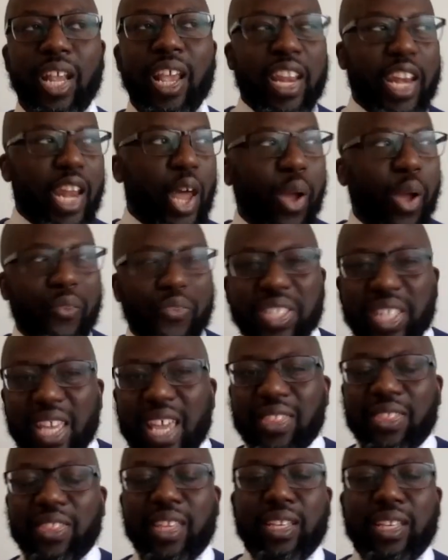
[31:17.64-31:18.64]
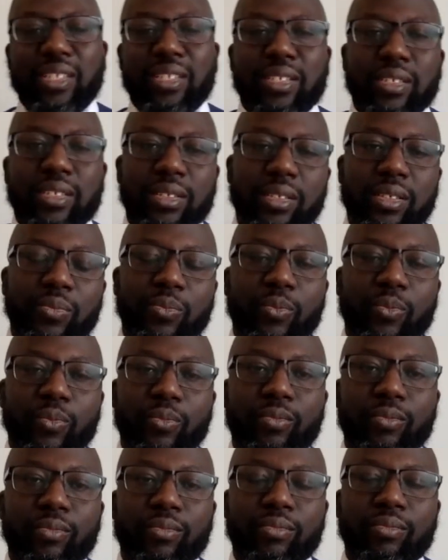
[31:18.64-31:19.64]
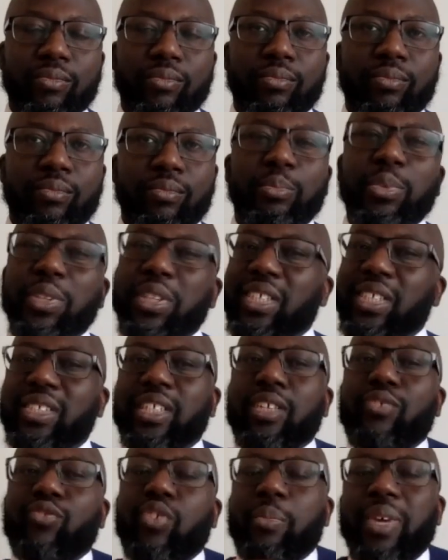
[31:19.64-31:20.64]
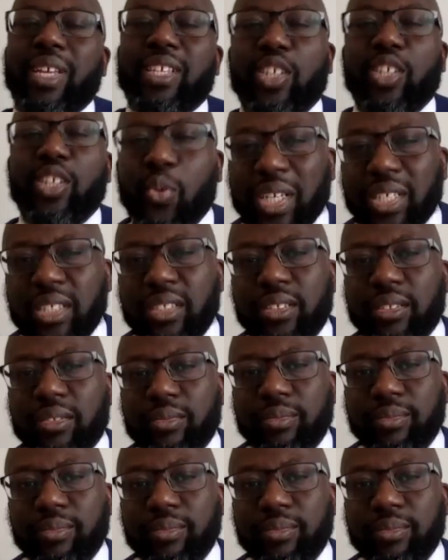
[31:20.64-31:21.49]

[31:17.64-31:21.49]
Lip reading: Now, I've said this, but there still remains a question.